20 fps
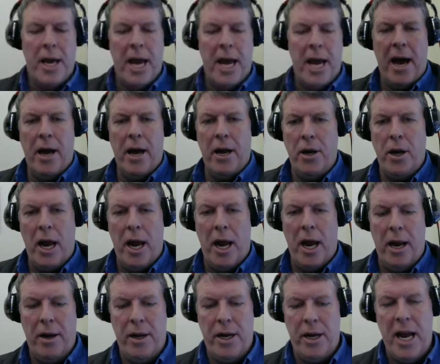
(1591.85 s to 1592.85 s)
Yeah,
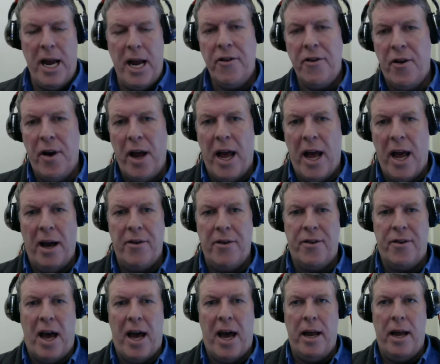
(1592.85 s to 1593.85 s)
and yesterday I
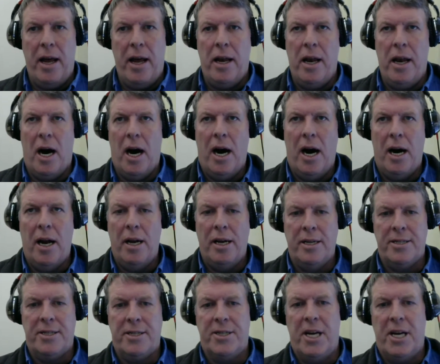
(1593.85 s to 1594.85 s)
sat in on
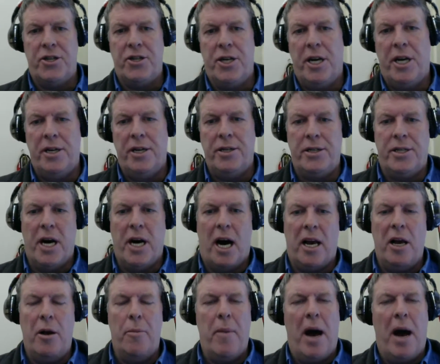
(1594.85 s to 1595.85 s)
a session
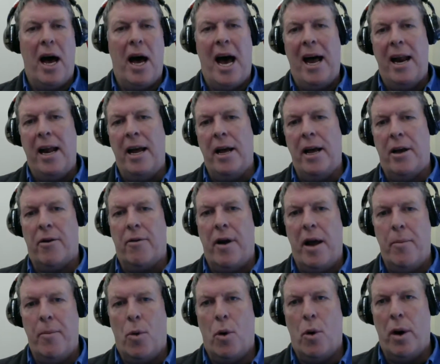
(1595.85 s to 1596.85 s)
talking about how to
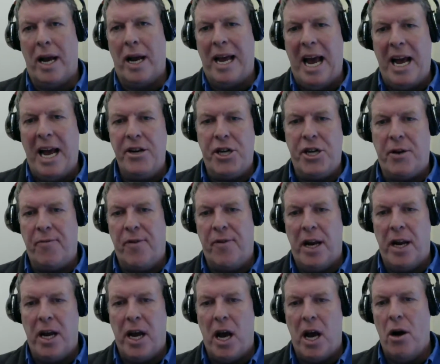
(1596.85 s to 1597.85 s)
create more engaging
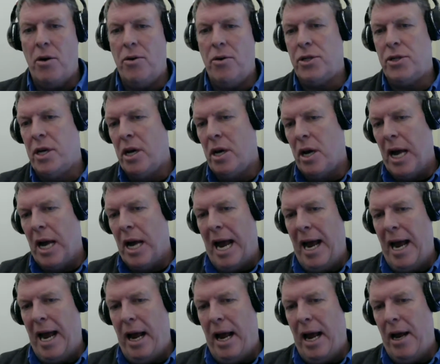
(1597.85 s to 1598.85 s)
videos,
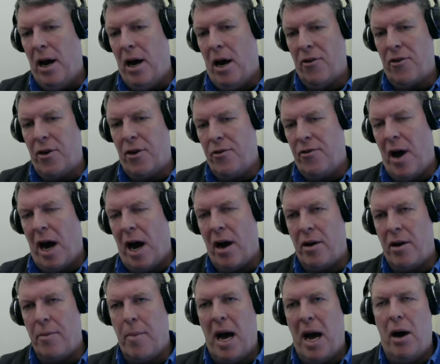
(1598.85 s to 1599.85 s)
and also
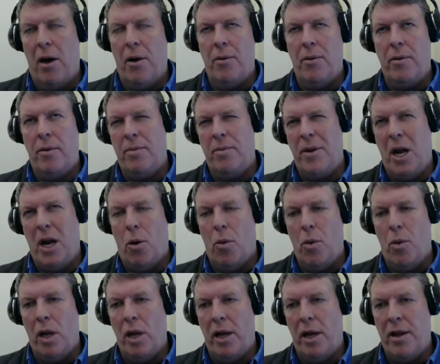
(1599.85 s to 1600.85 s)
talked about
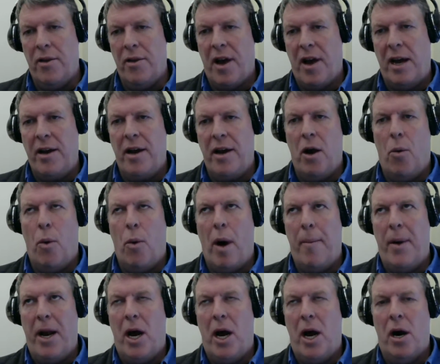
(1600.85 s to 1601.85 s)
really this idea of
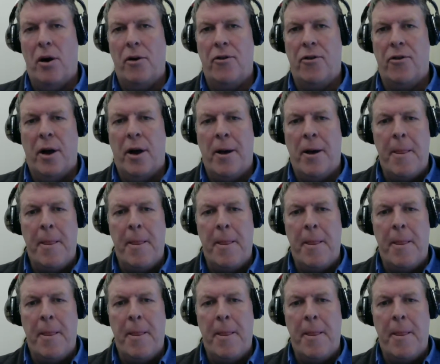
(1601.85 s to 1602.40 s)
webinars.